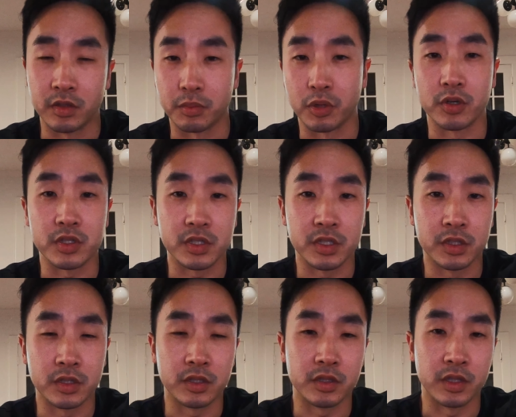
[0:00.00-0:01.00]
The
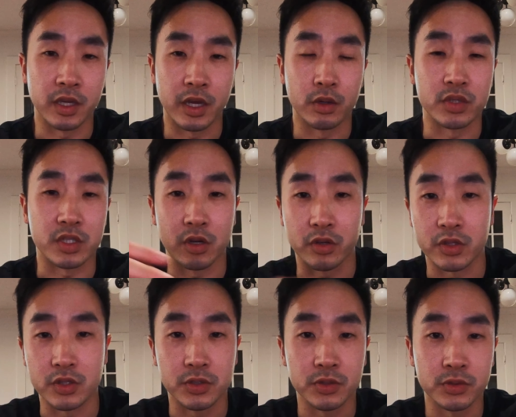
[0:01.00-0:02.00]
person that I was
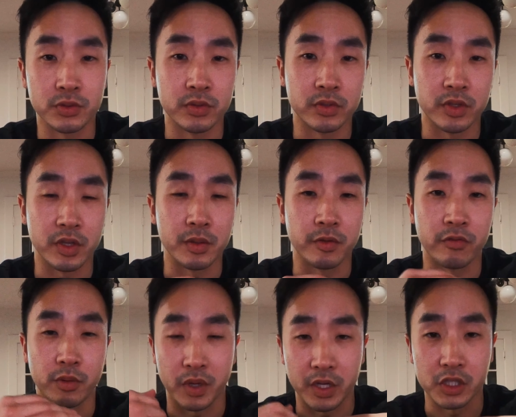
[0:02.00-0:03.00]
talking to
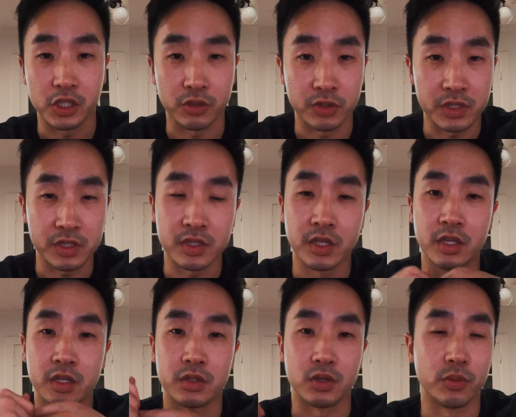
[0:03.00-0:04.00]
from my insurance
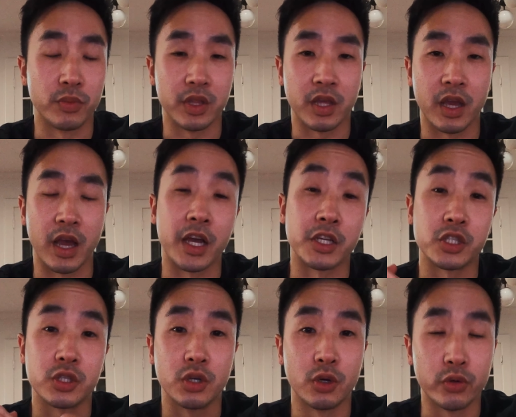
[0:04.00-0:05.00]
told me that I
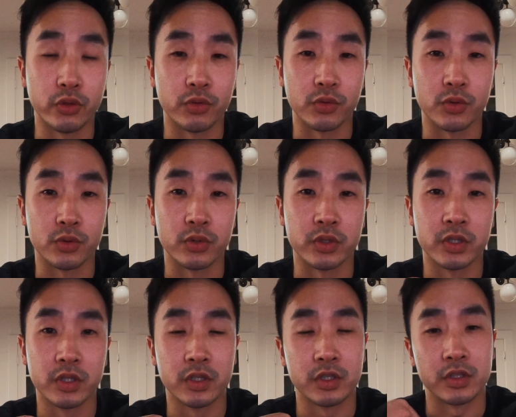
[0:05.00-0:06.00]
should go through
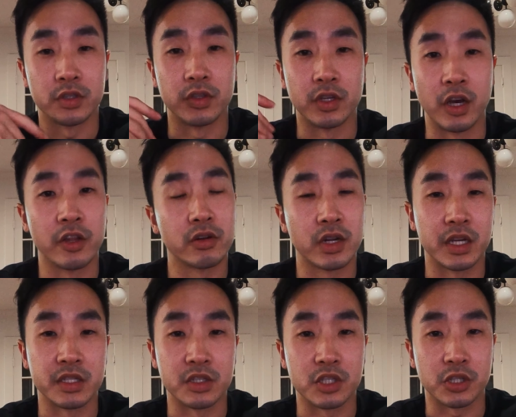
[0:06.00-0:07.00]
the other
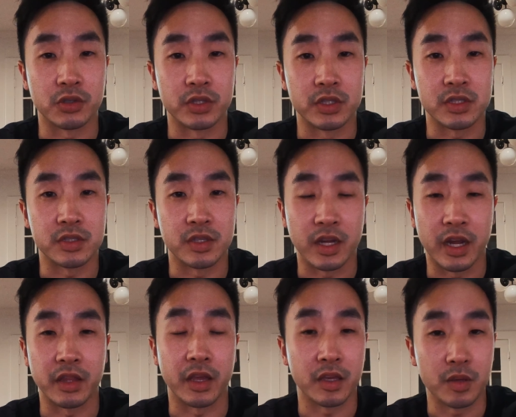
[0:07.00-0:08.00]
guy's insurance, the
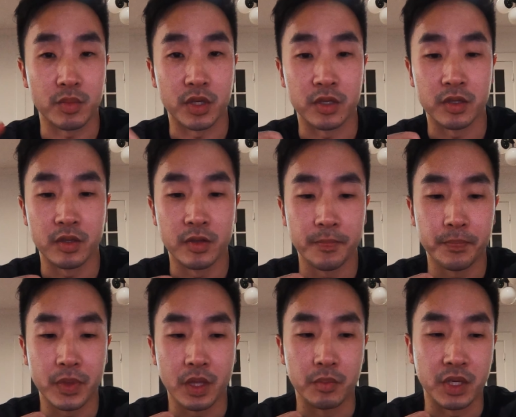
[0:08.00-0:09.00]
guy that hit me,
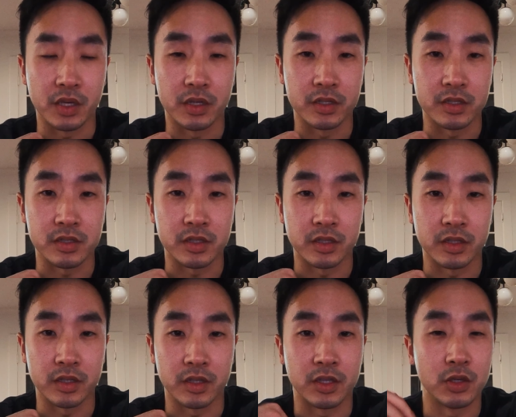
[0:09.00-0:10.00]
because
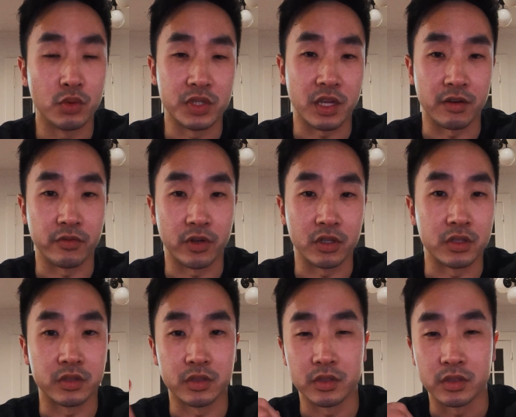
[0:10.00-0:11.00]
he was at
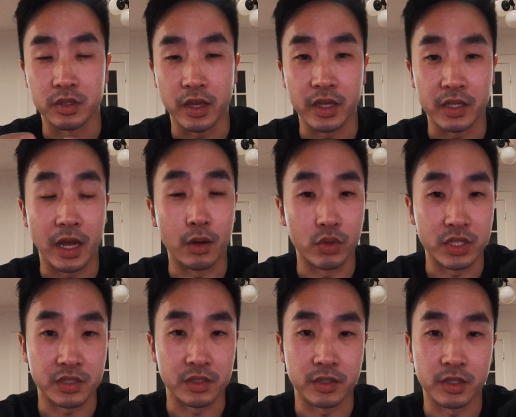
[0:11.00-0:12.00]
fault and I
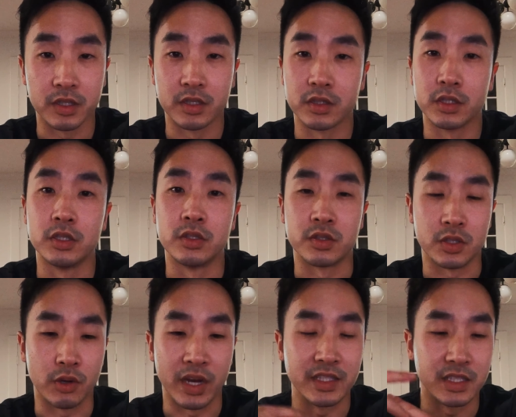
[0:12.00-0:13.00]
wasn't.
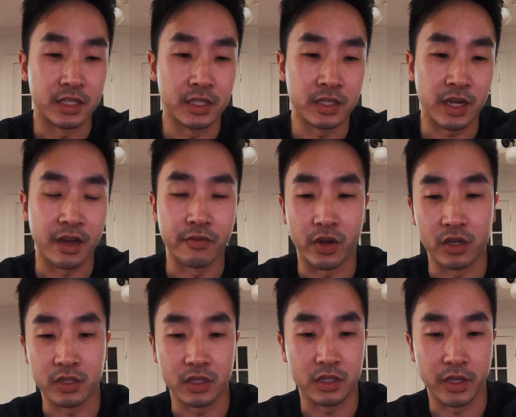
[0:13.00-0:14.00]
So I did. I
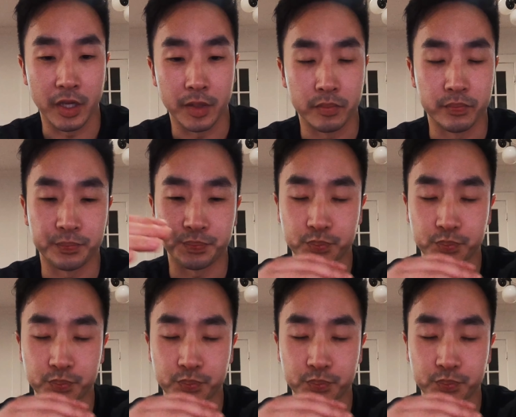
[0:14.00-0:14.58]
filed a claim.